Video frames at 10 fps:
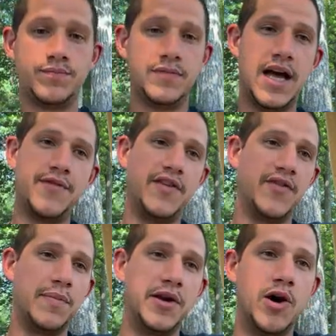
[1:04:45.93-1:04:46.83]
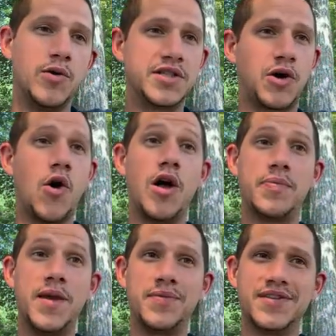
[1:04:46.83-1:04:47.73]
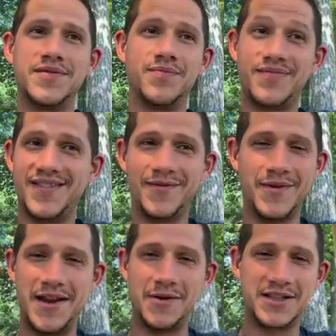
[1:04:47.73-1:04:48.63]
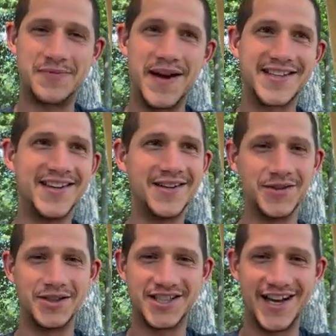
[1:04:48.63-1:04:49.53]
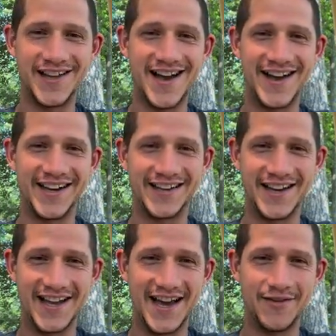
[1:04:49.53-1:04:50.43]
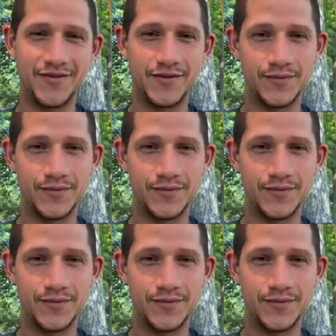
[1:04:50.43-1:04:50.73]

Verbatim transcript: I've even been known to call people when they don't expect it, which I, I get a kick out of.